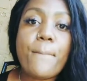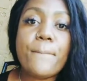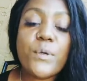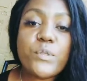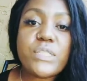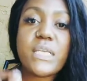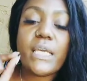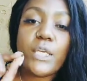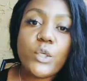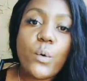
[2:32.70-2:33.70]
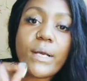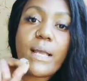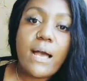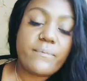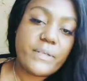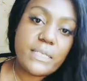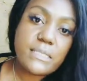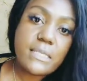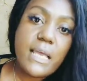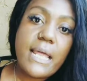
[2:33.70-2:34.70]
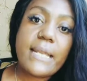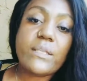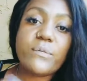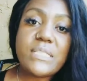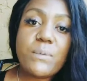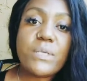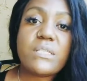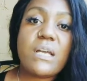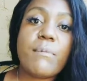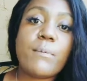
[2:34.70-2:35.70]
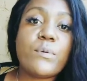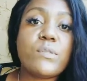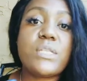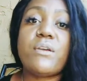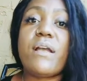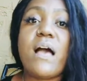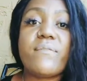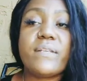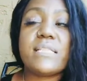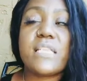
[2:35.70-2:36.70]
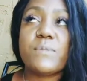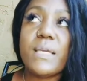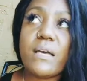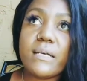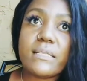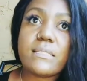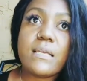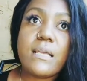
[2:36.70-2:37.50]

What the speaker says: Boosting your confidence. Now, the reason I want to talk about boosting your confidence is because